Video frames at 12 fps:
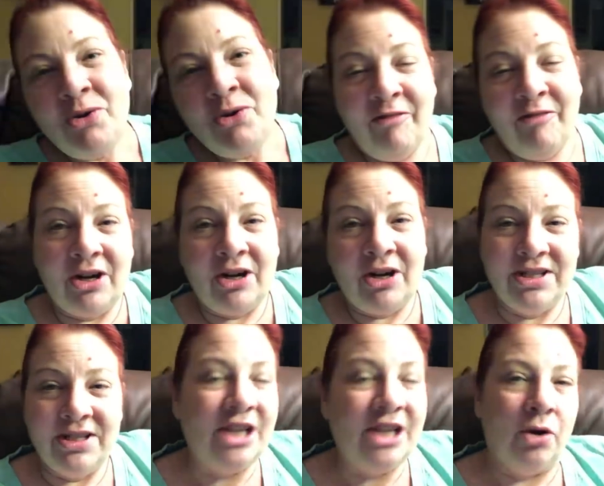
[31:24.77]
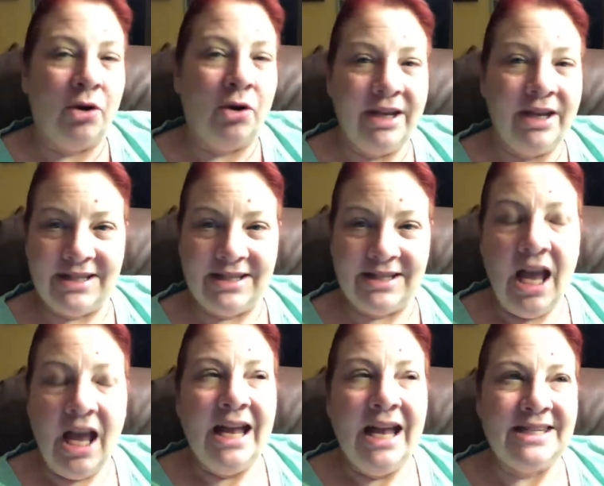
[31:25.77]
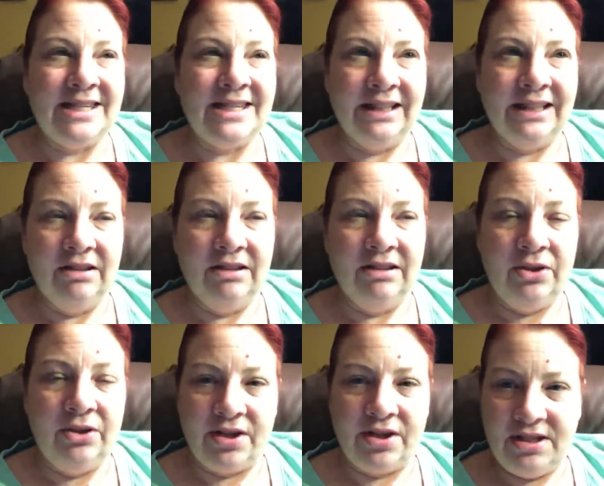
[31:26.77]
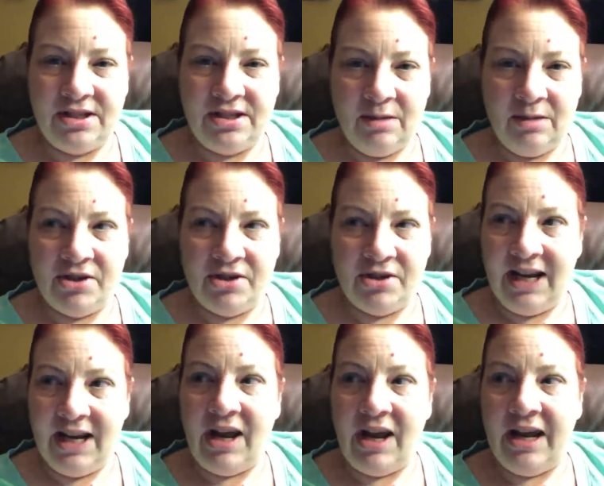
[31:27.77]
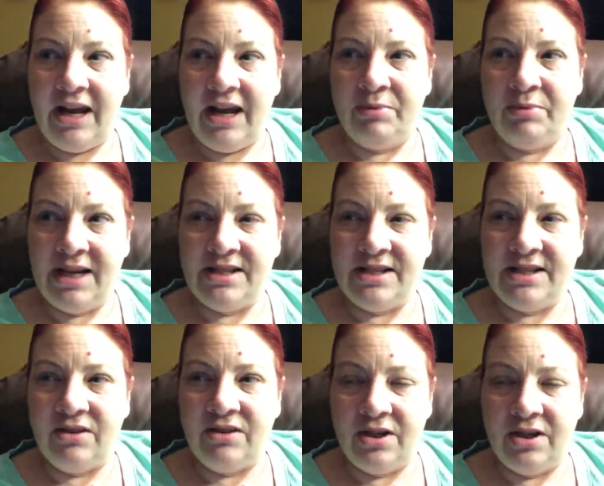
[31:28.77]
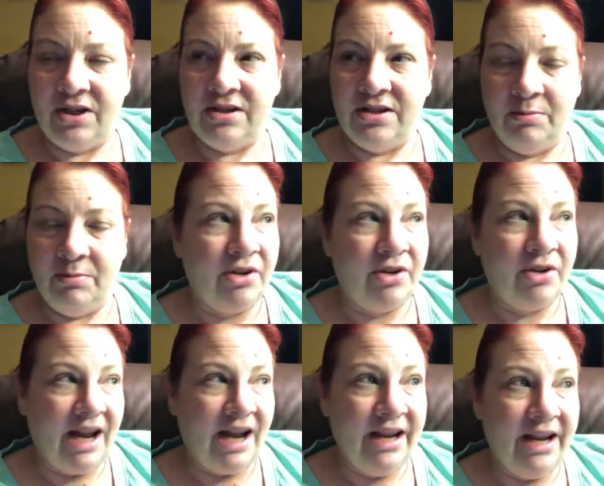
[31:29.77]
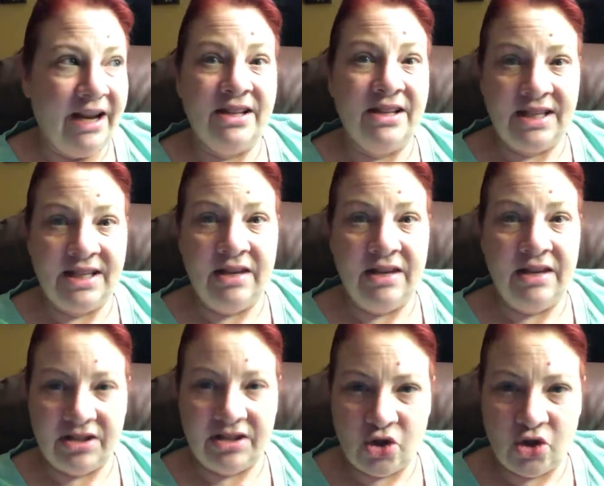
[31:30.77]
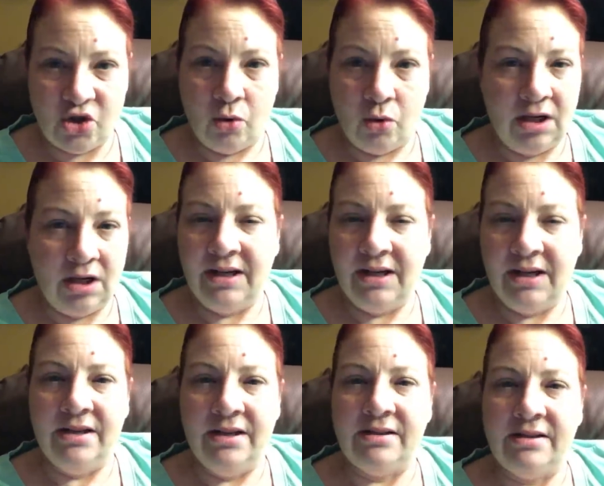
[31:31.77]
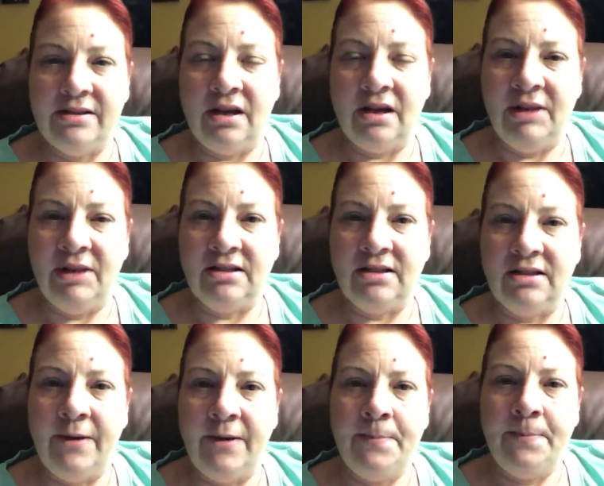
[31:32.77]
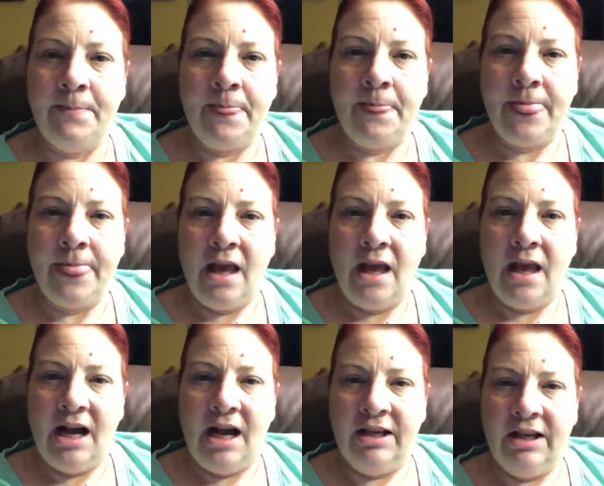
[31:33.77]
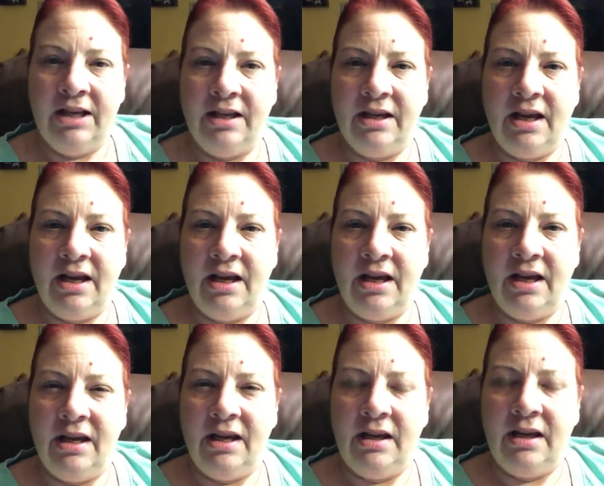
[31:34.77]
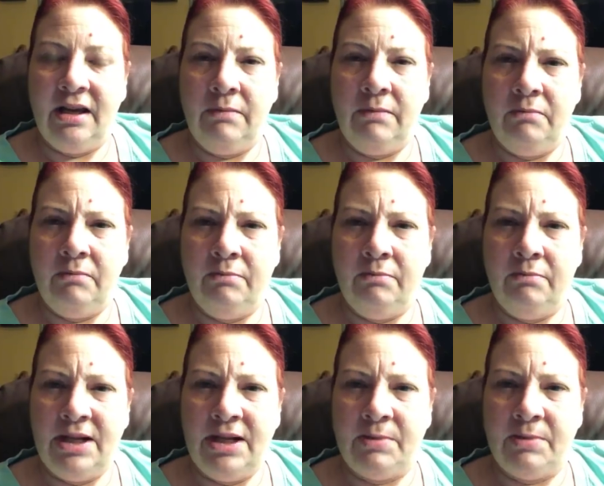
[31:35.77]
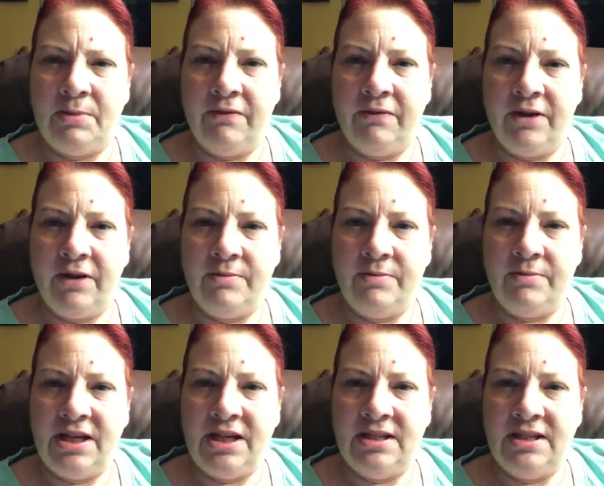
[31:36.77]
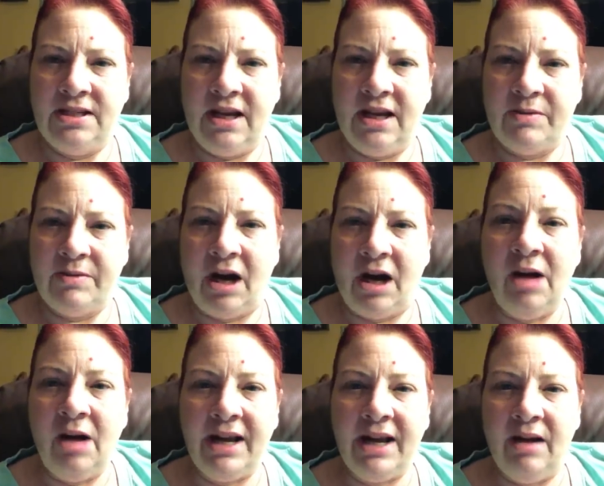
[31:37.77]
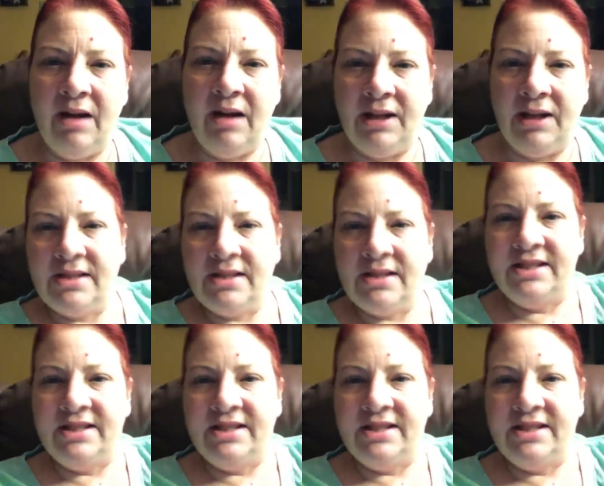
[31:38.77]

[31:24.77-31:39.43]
have me curious. I don't think it's it's not legal in New York State to dumpster dive, and any place that there is a dumpster that I can see that's a store is um, locked up. I like the guy Bensberg films, he dives apartment complexes,